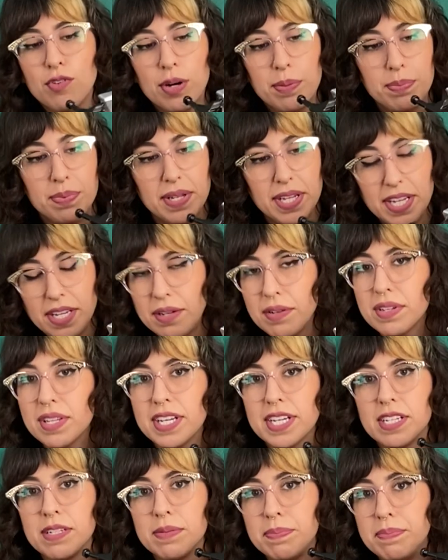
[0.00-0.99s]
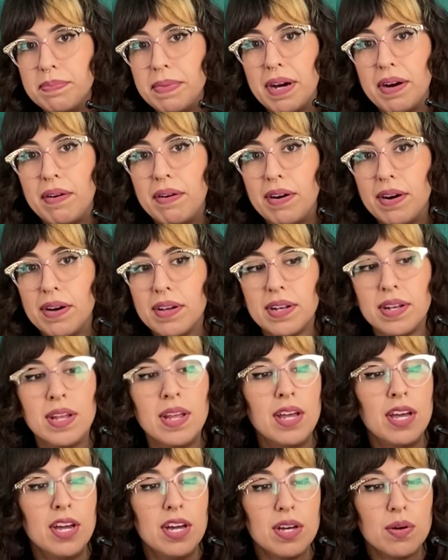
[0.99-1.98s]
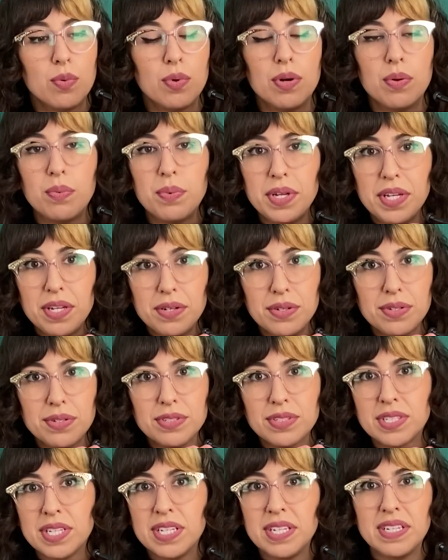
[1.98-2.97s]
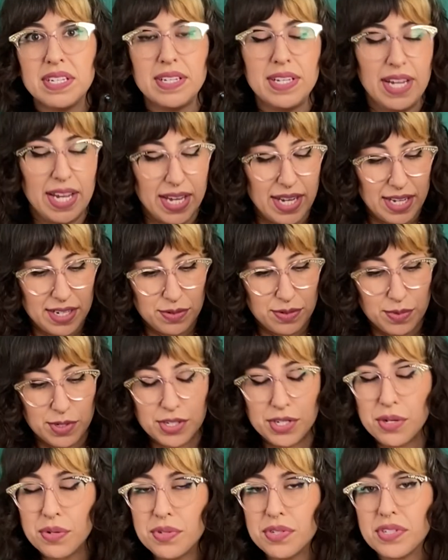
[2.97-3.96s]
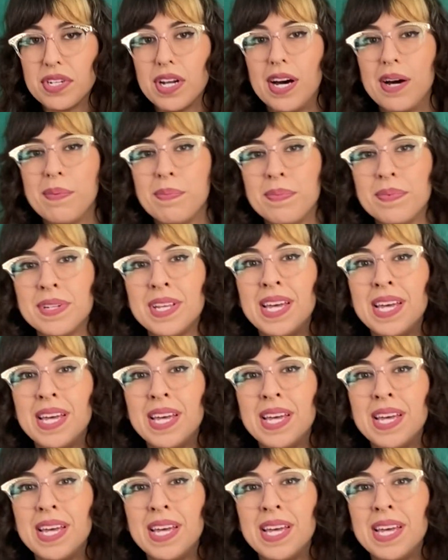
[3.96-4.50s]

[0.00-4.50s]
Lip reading: what plate you'd like to mount on, what wheels, and what toe stop.